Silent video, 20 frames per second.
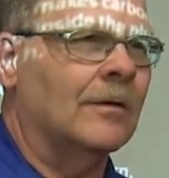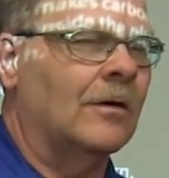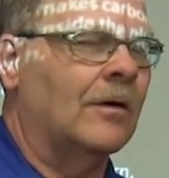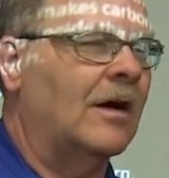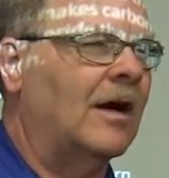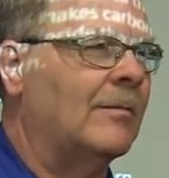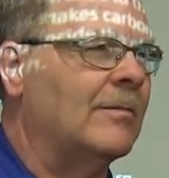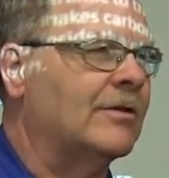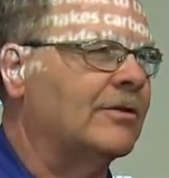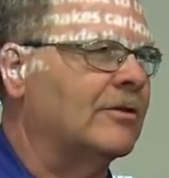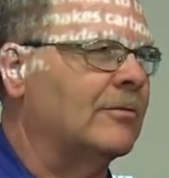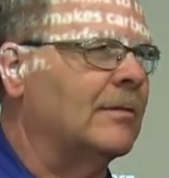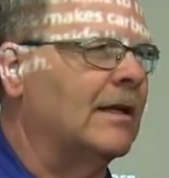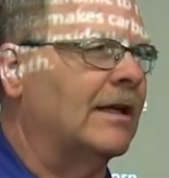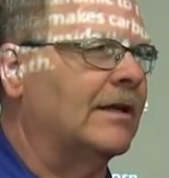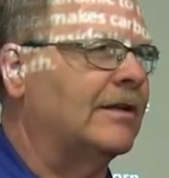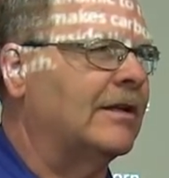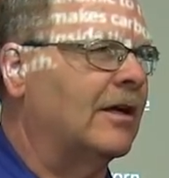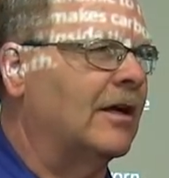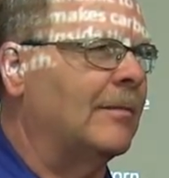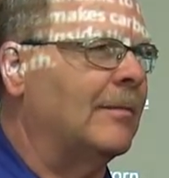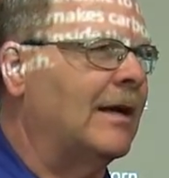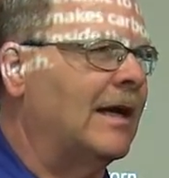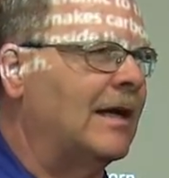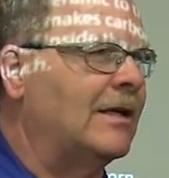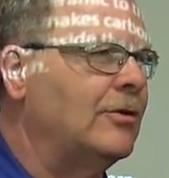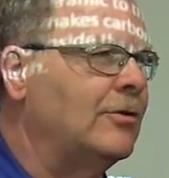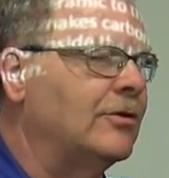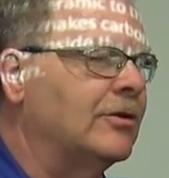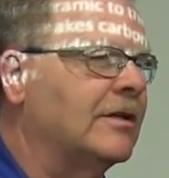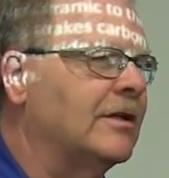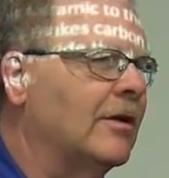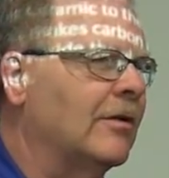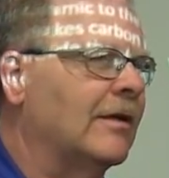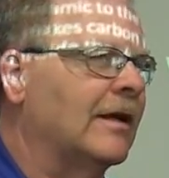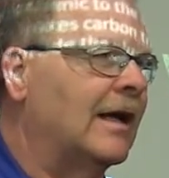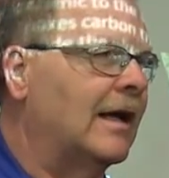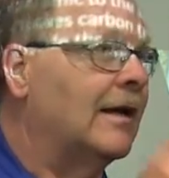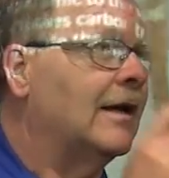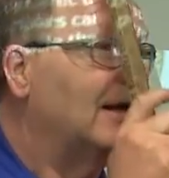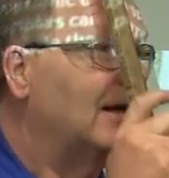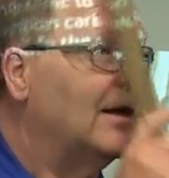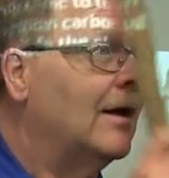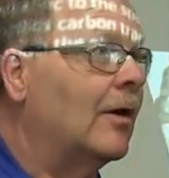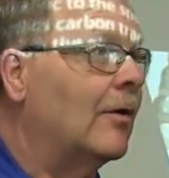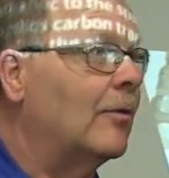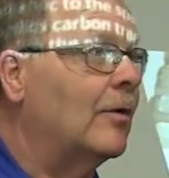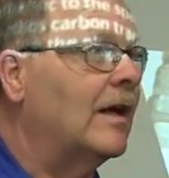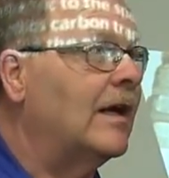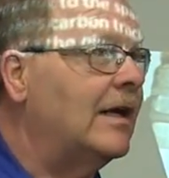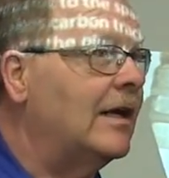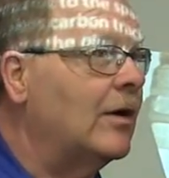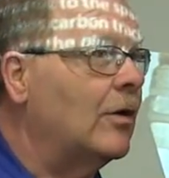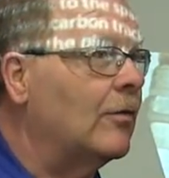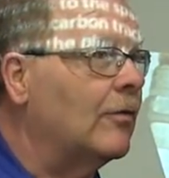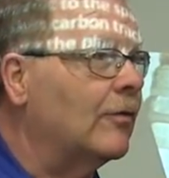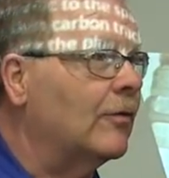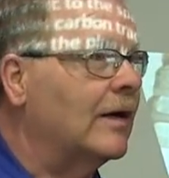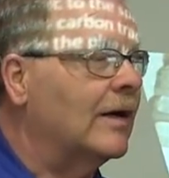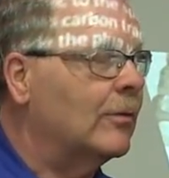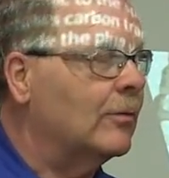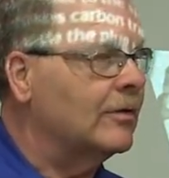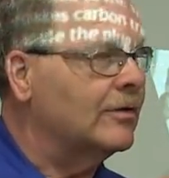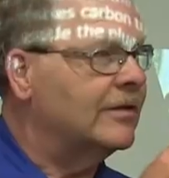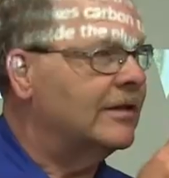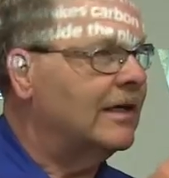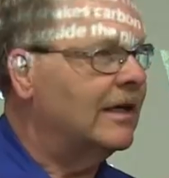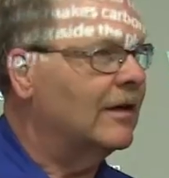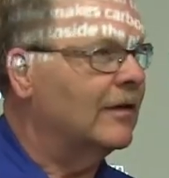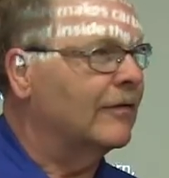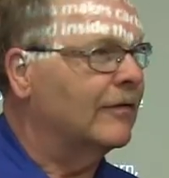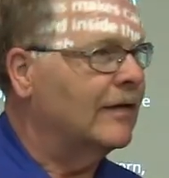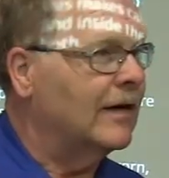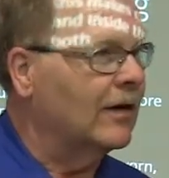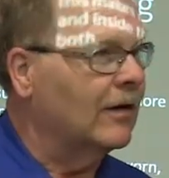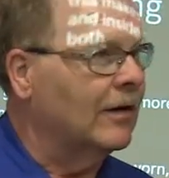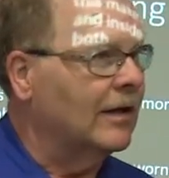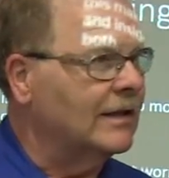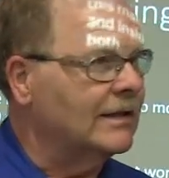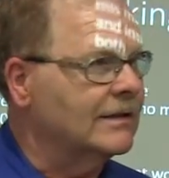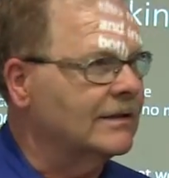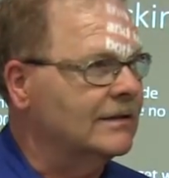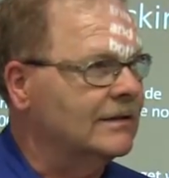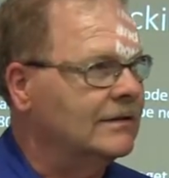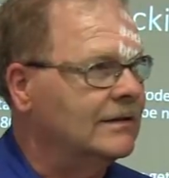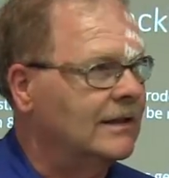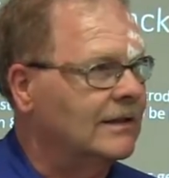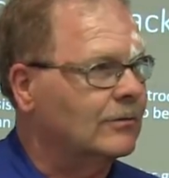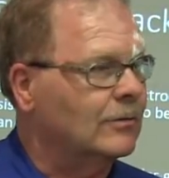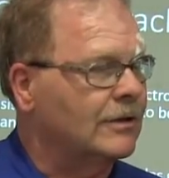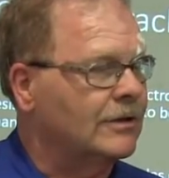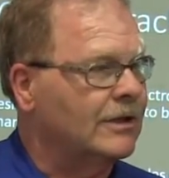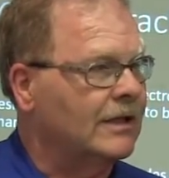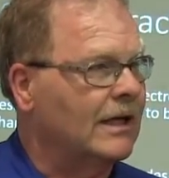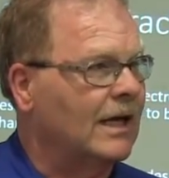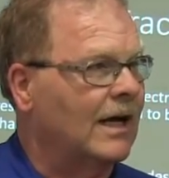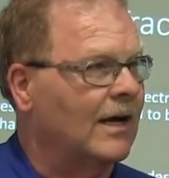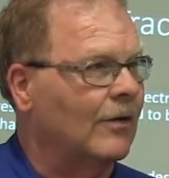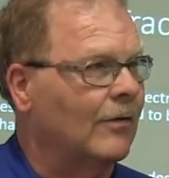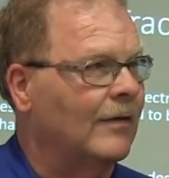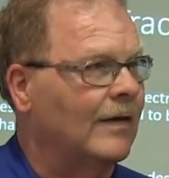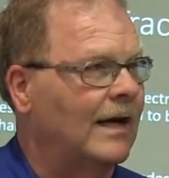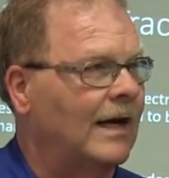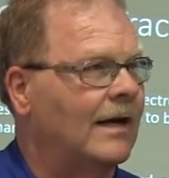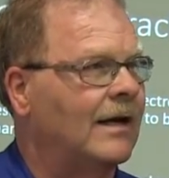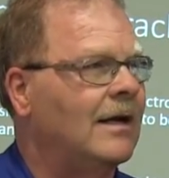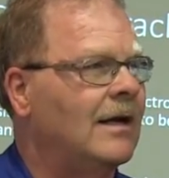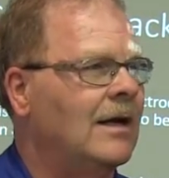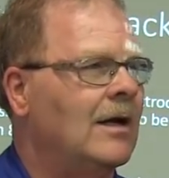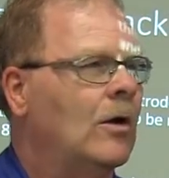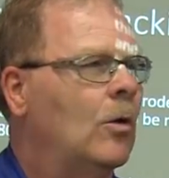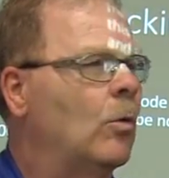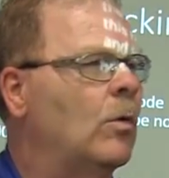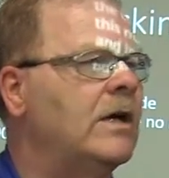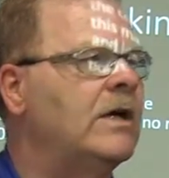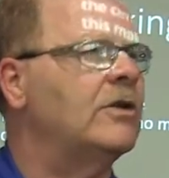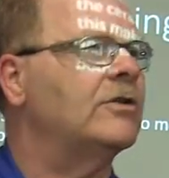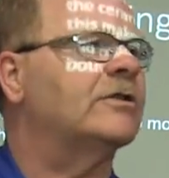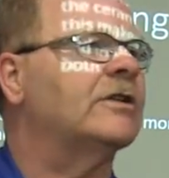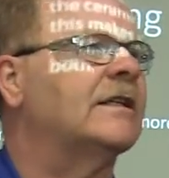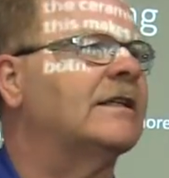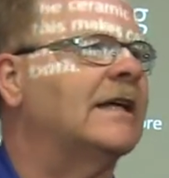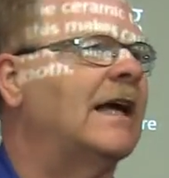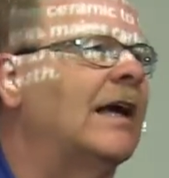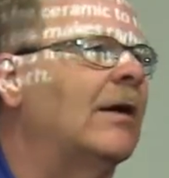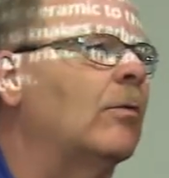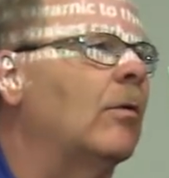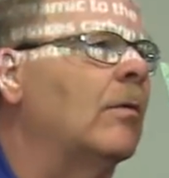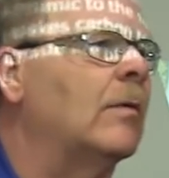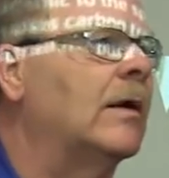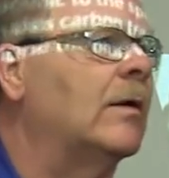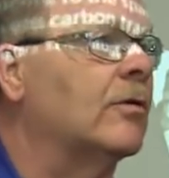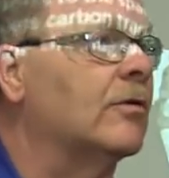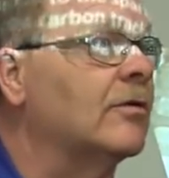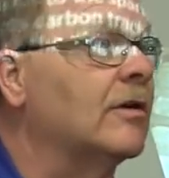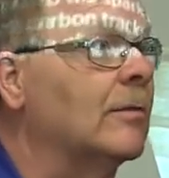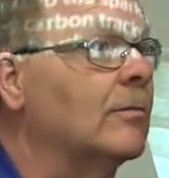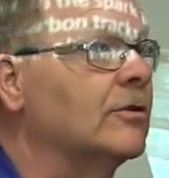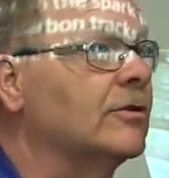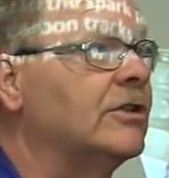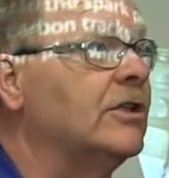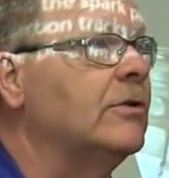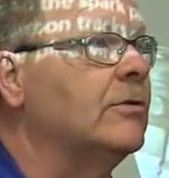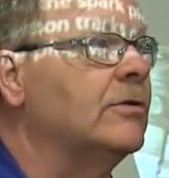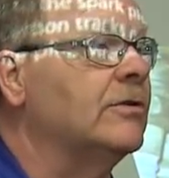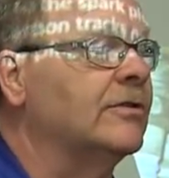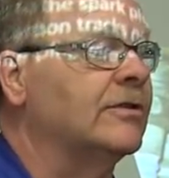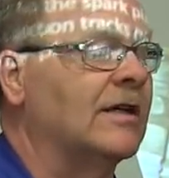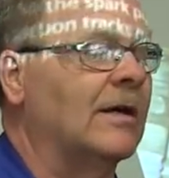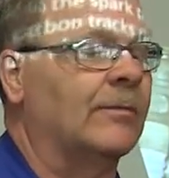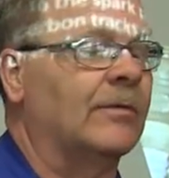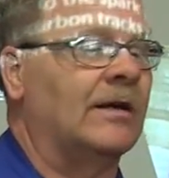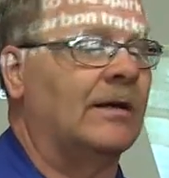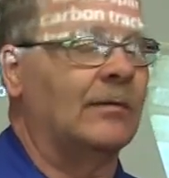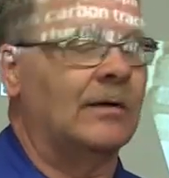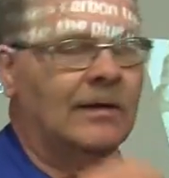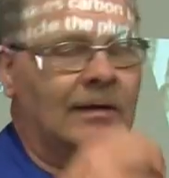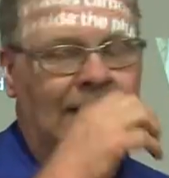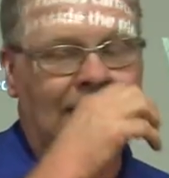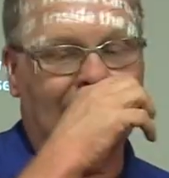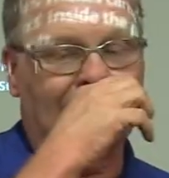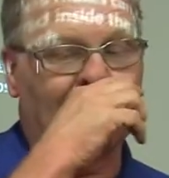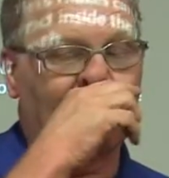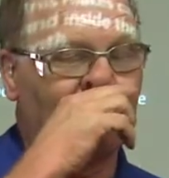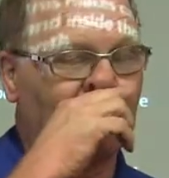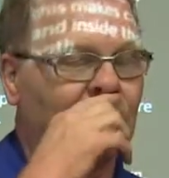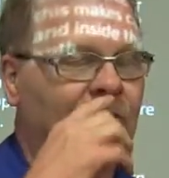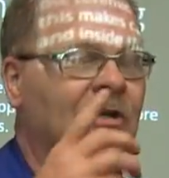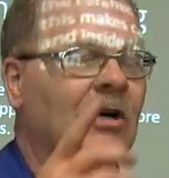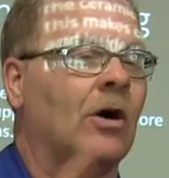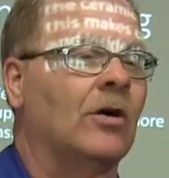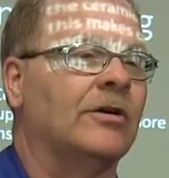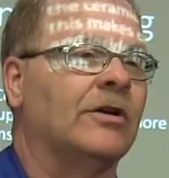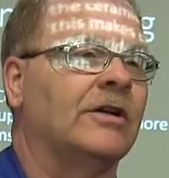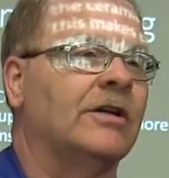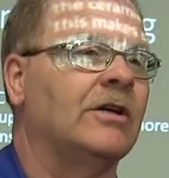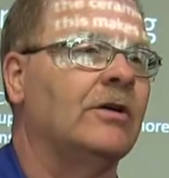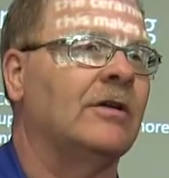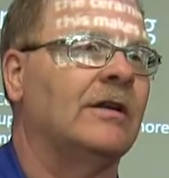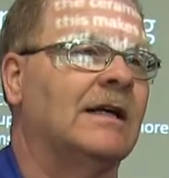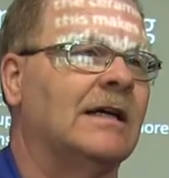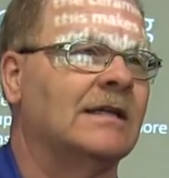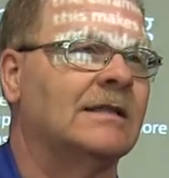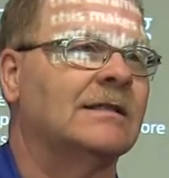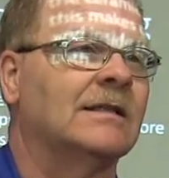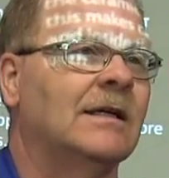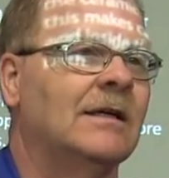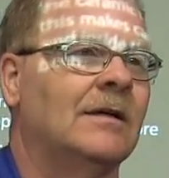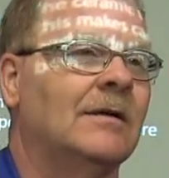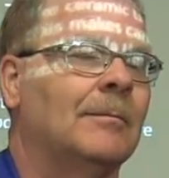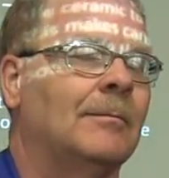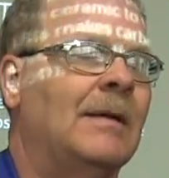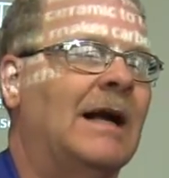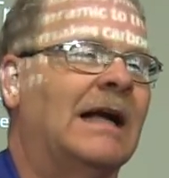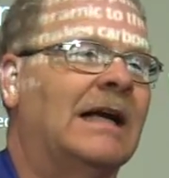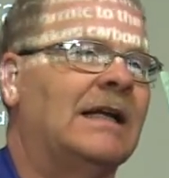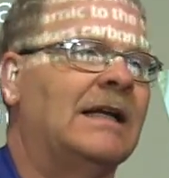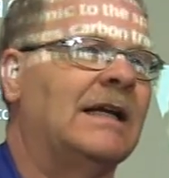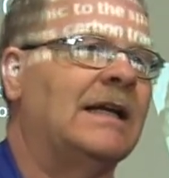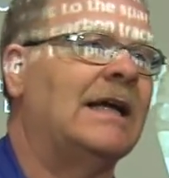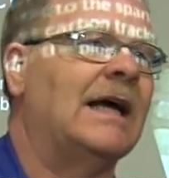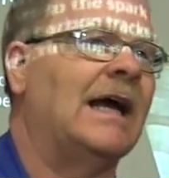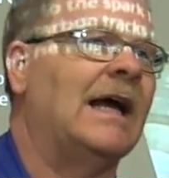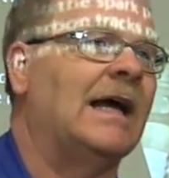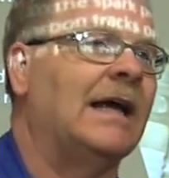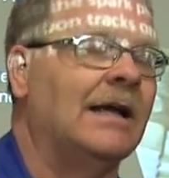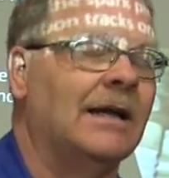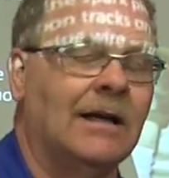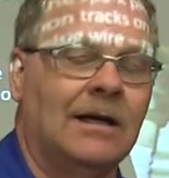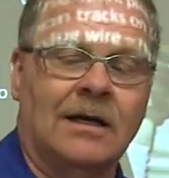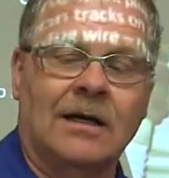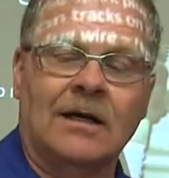All right, Mr. Military Man, you should know that. Radio frequency interference is what you got on that. We used to take, when we were troubleshooting something, and then we were taught to do this back in the day,